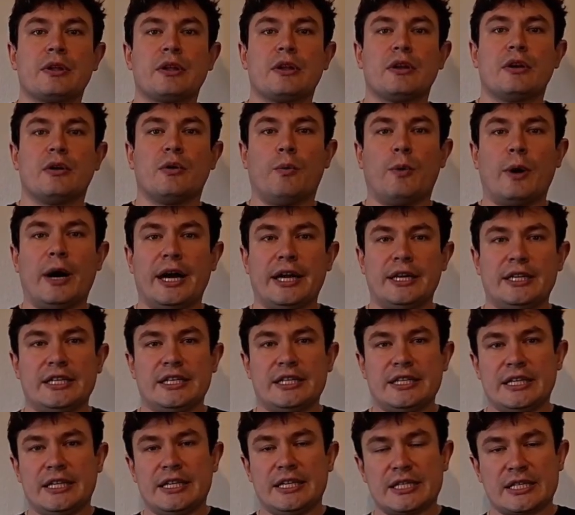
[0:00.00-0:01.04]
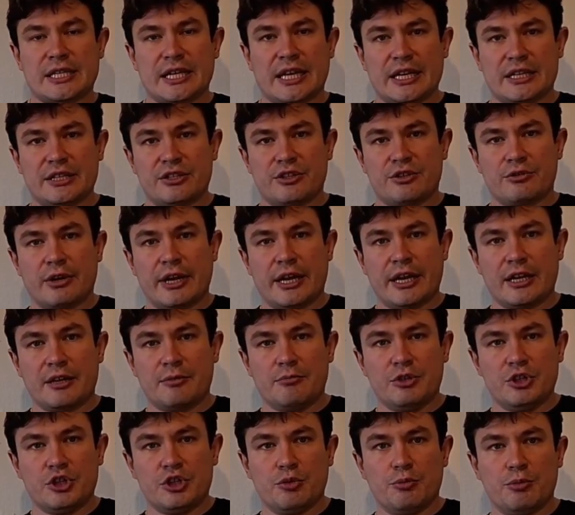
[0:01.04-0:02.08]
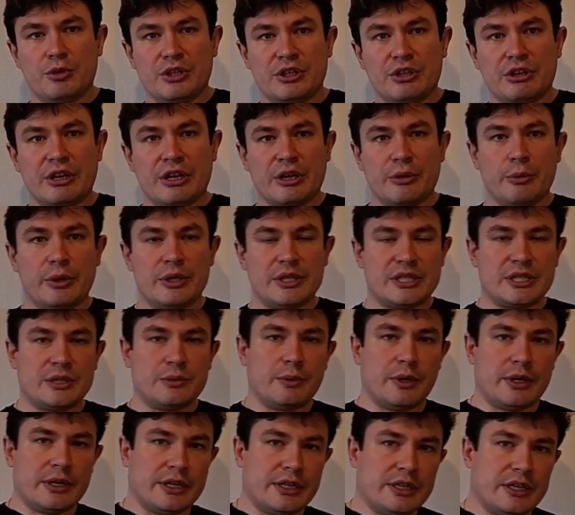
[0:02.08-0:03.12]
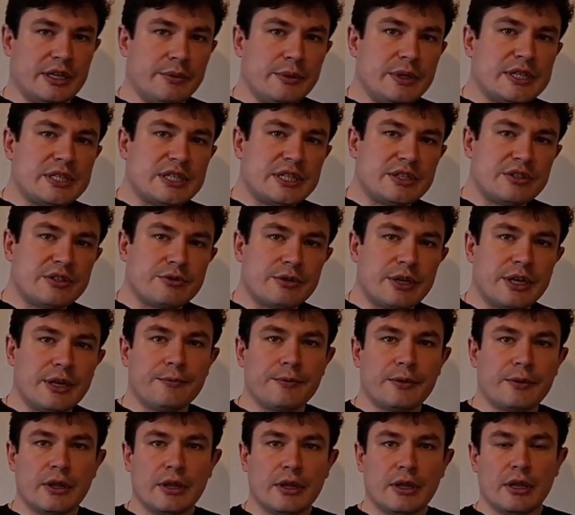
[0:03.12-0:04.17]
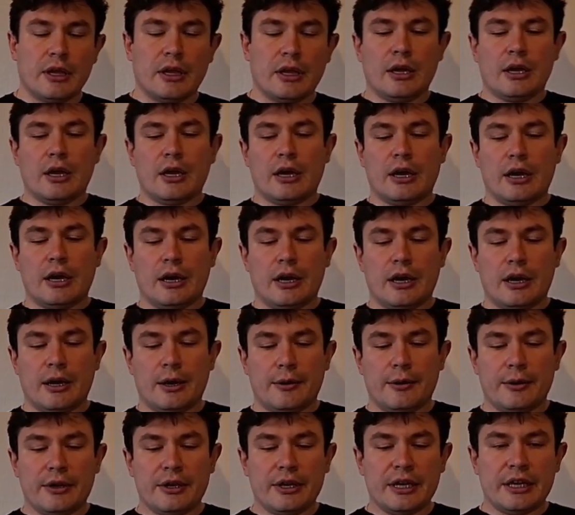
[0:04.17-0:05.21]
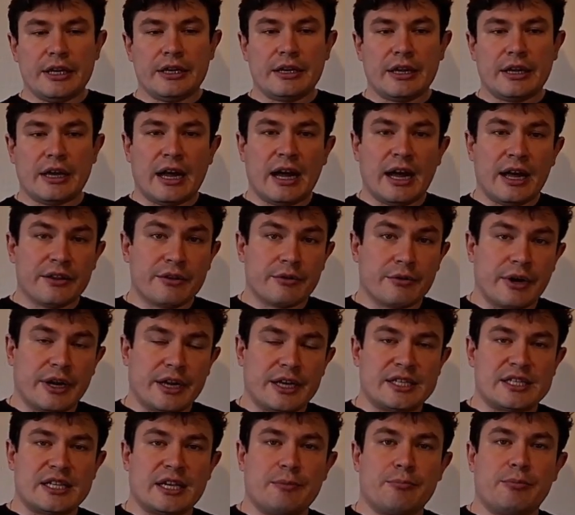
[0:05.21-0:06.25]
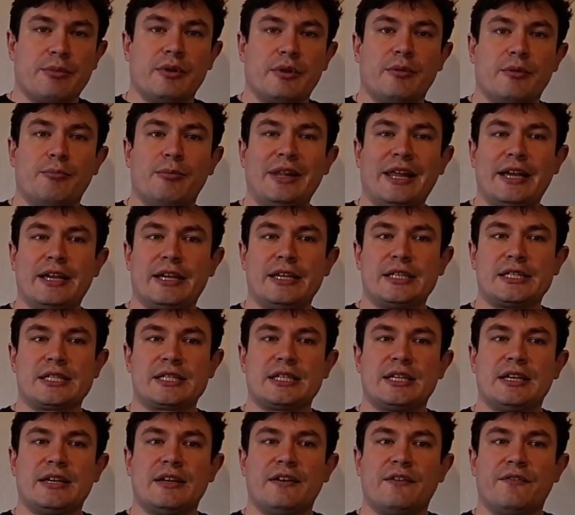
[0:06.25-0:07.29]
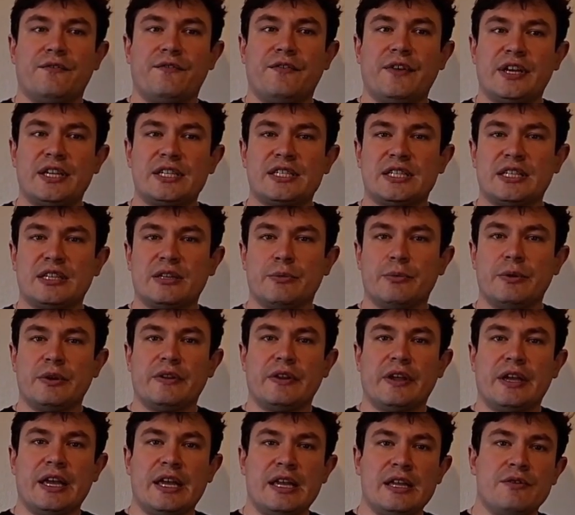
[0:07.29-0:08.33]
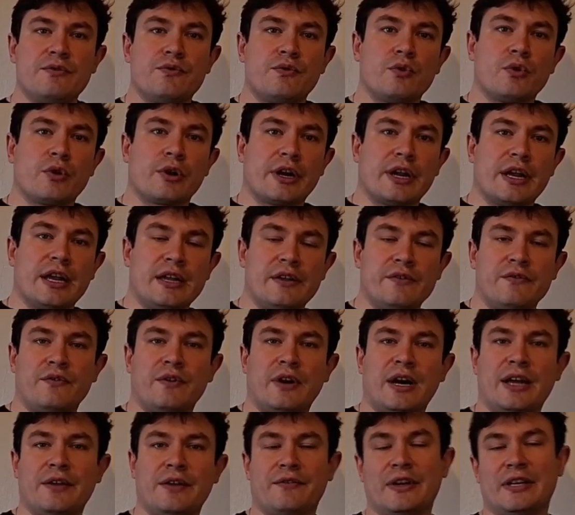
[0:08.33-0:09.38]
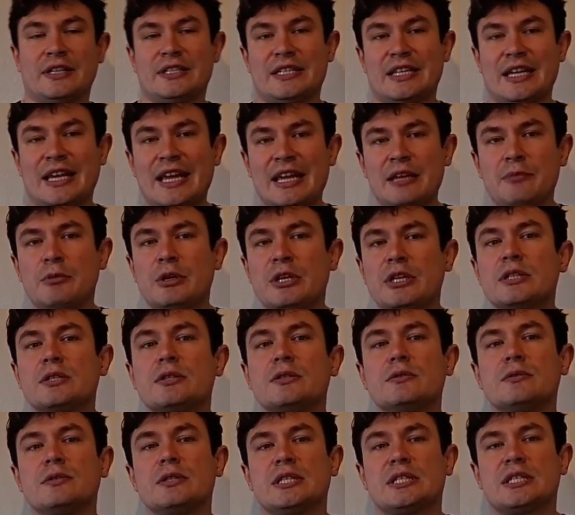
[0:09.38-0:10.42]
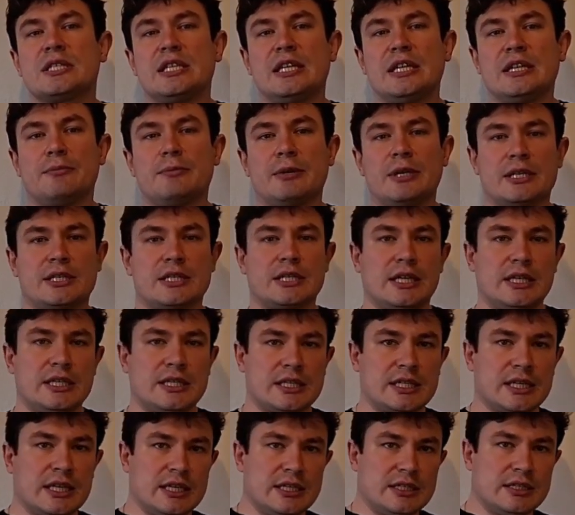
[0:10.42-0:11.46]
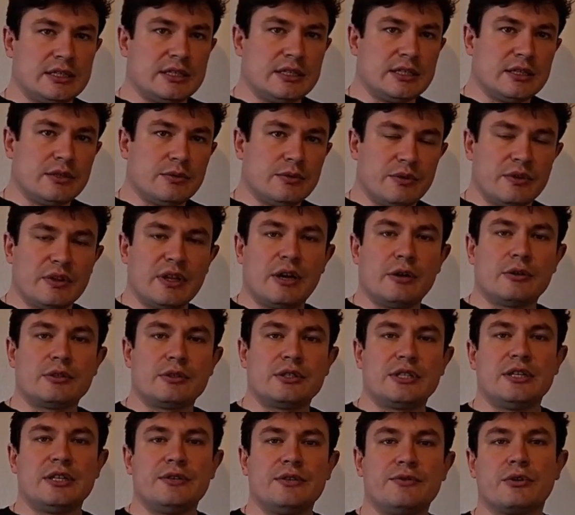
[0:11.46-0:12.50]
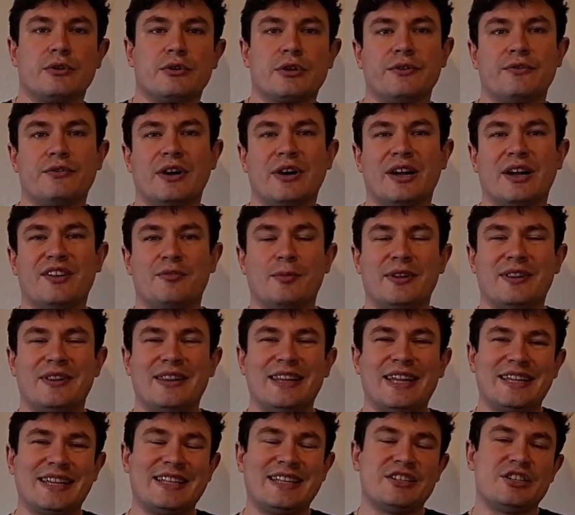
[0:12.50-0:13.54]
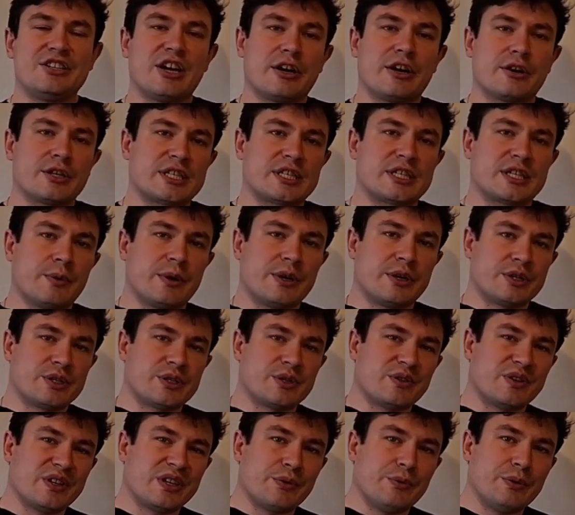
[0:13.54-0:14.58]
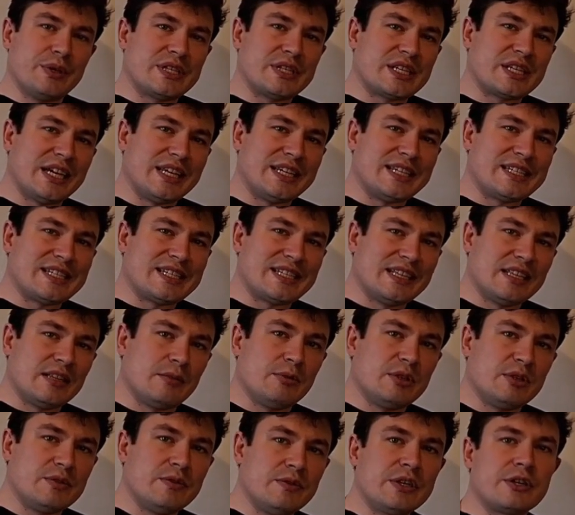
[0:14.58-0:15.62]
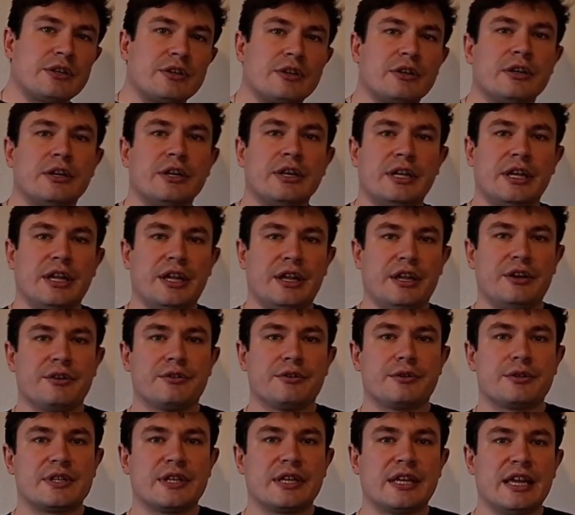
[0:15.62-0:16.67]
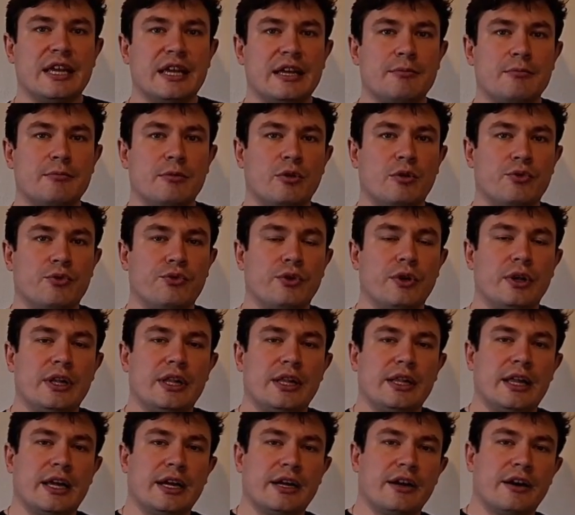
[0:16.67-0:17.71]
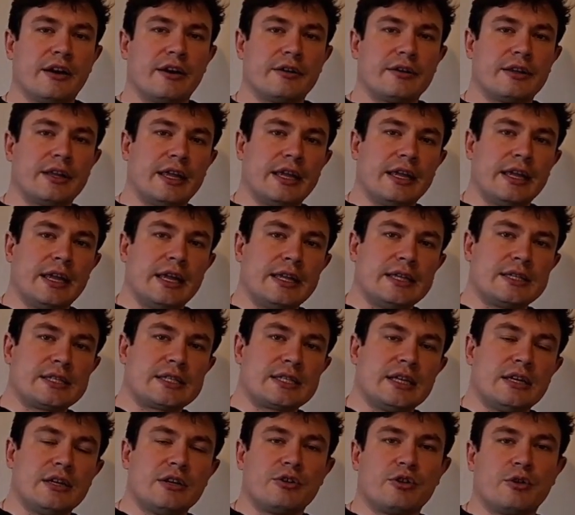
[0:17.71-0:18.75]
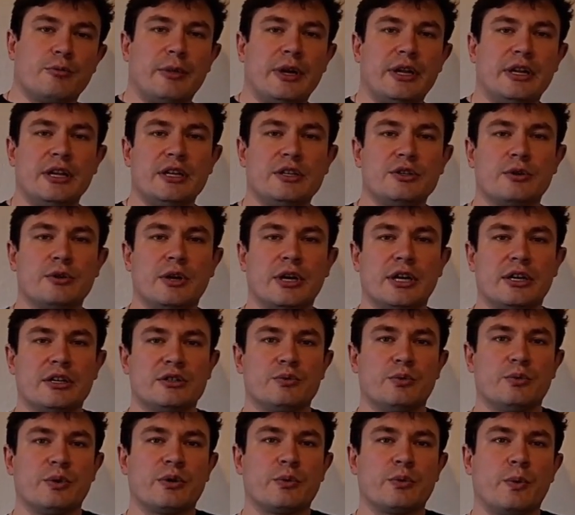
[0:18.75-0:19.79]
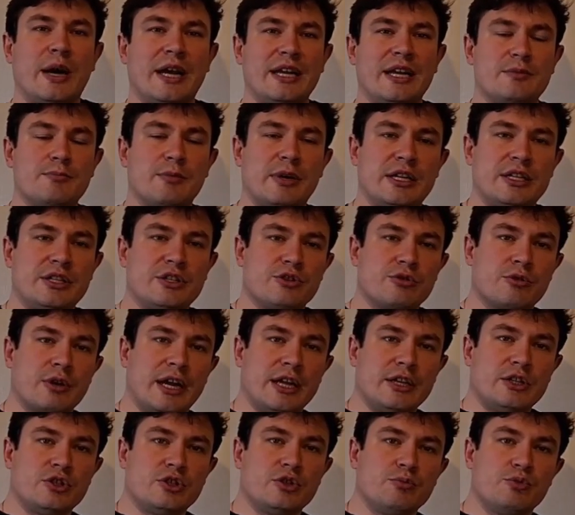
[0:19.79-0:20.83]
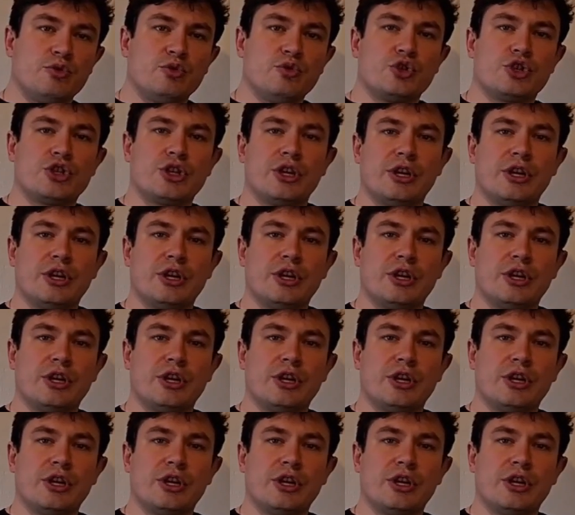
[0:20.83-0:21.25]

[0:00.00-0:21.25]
white in his hand trying bishop e3, queen c1 and queen c3. In other example, black is fixing with a4, a5 and aiming to do the same as I said without a4, a5, but then the dark squares on the queen side is a little bit weaker. Here is the game of Lagarde against Romain Edouard, where white might try to push